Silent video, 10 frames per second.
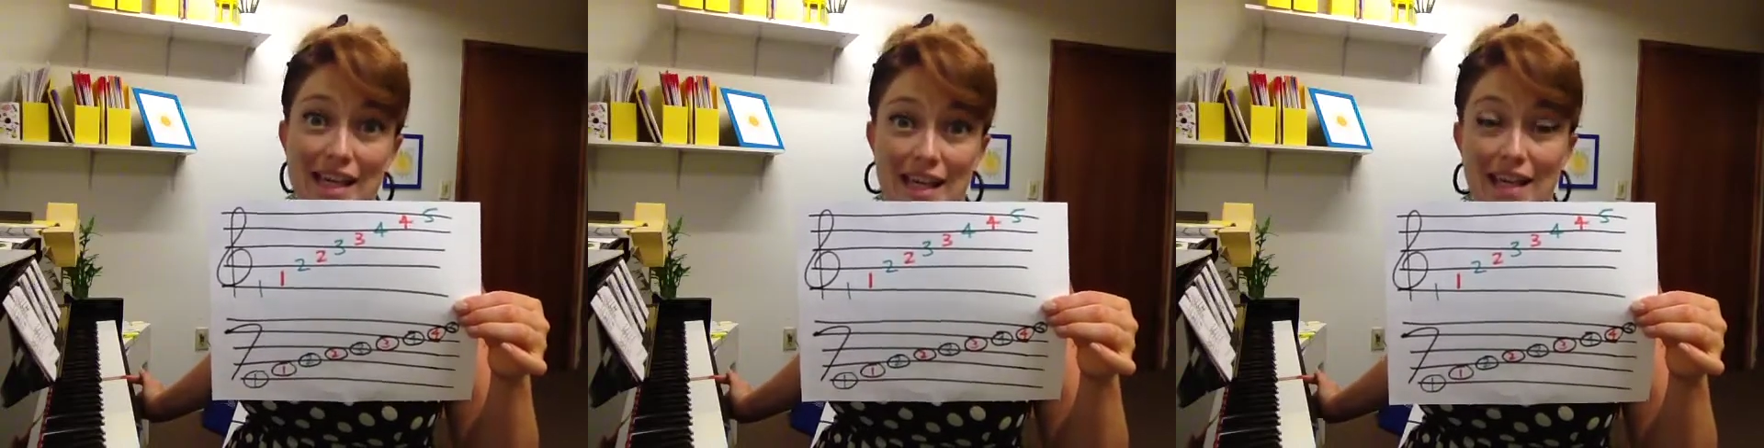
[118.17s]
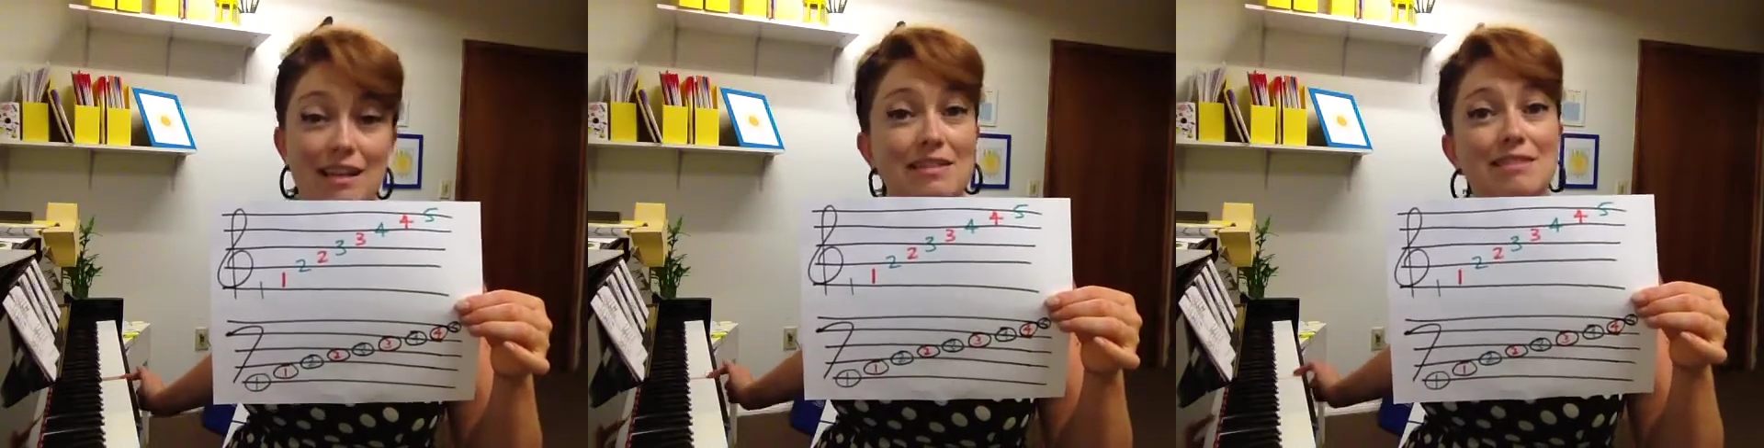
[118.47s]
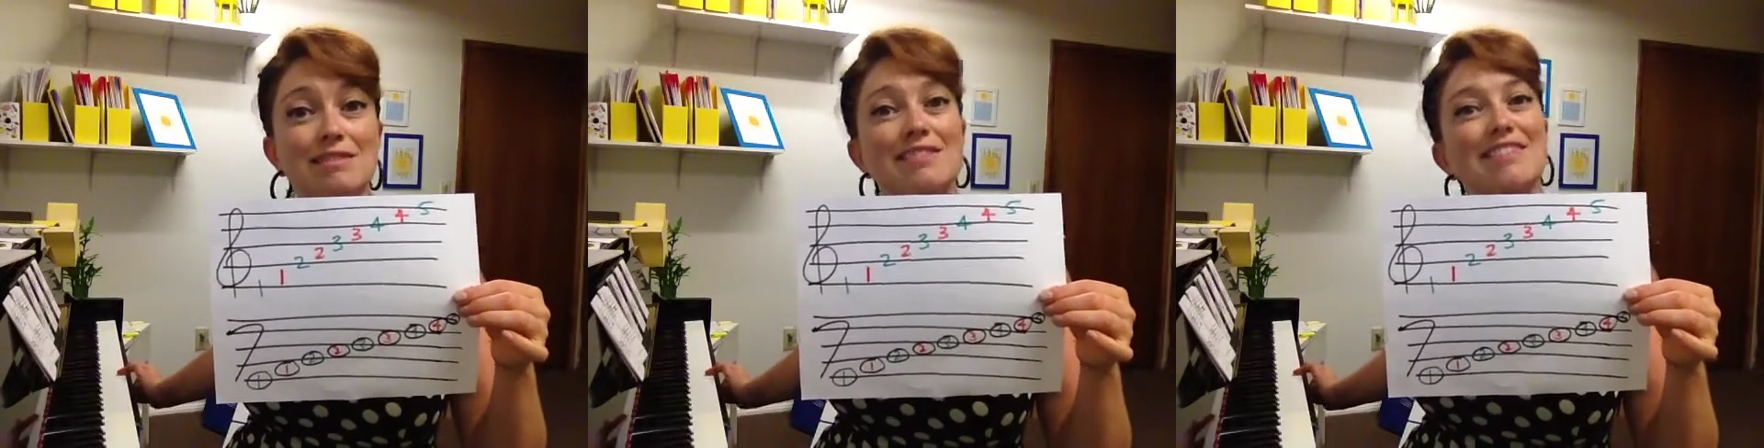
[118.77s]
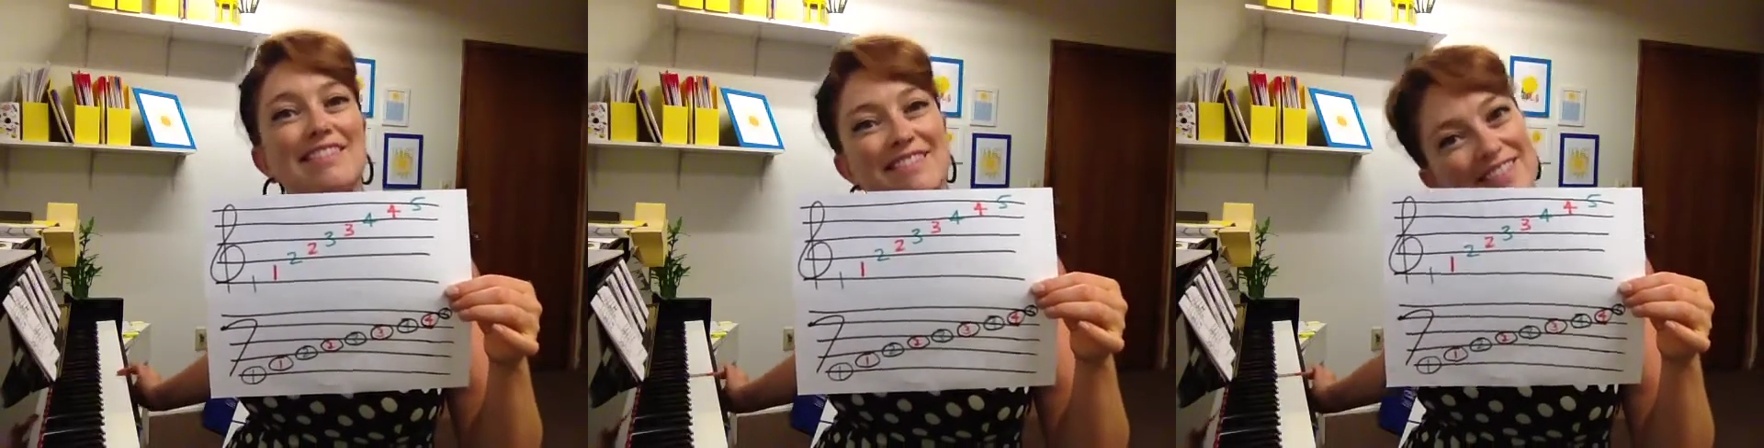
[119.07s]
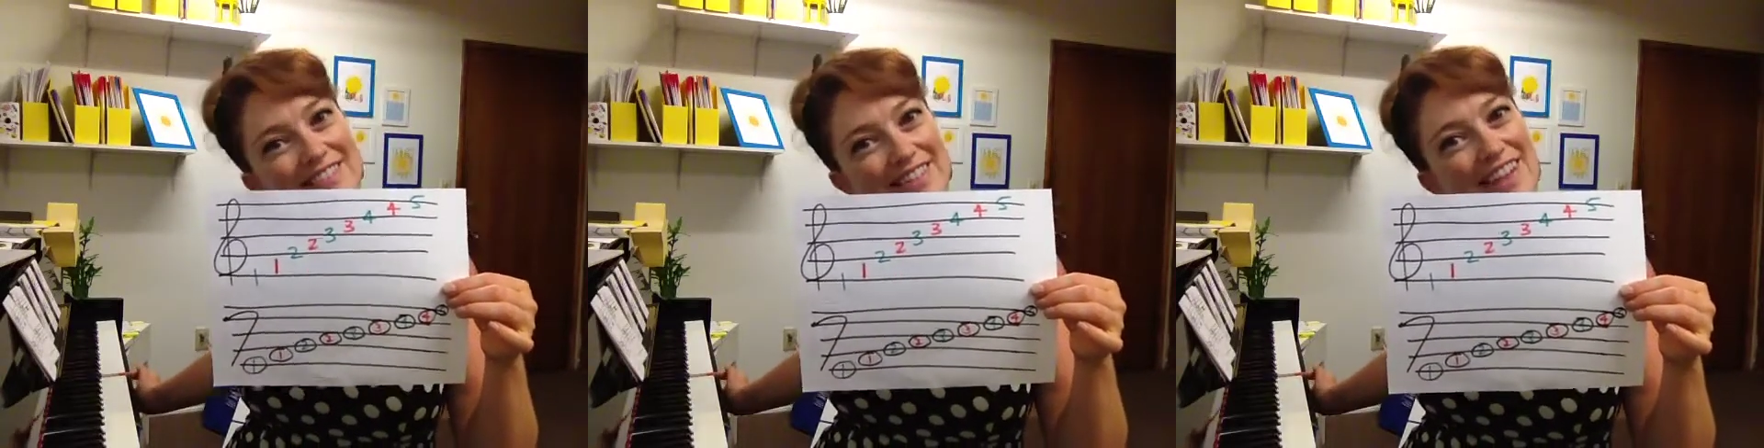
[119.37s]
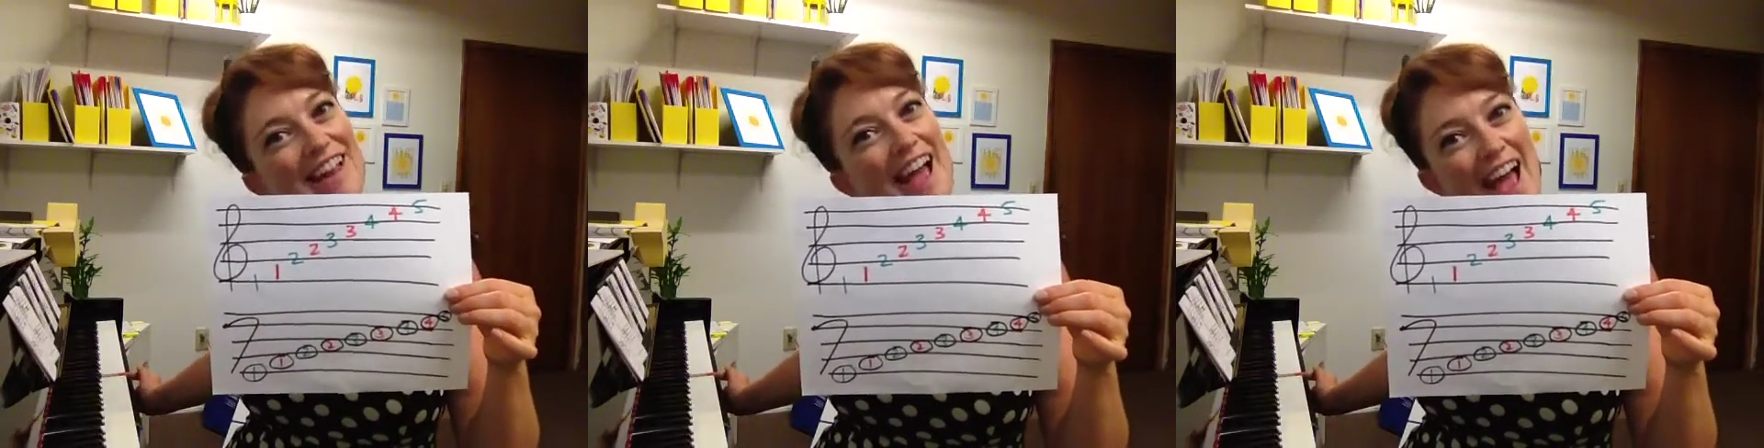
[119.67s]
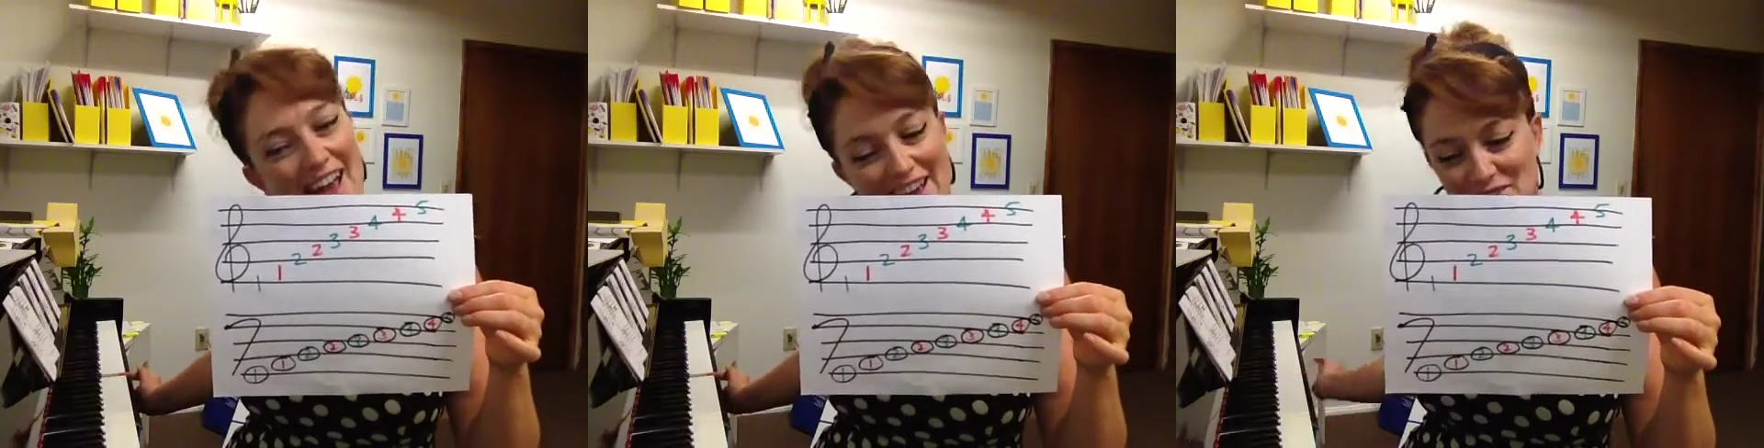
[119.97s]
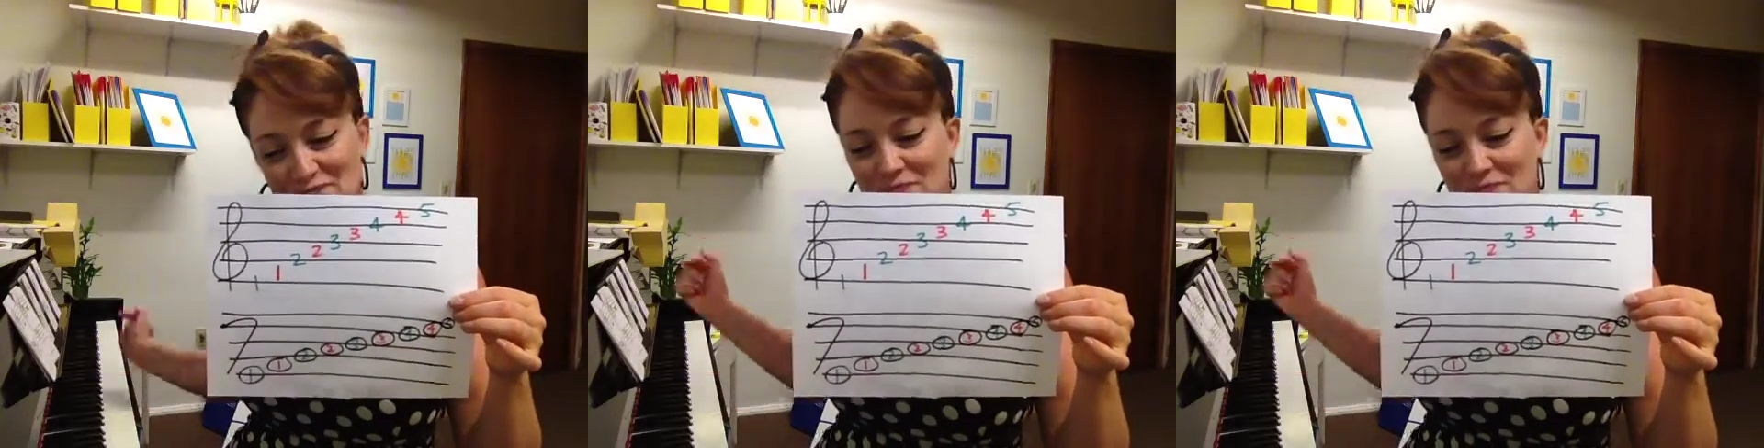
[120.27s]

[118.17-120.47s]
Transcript: key? A.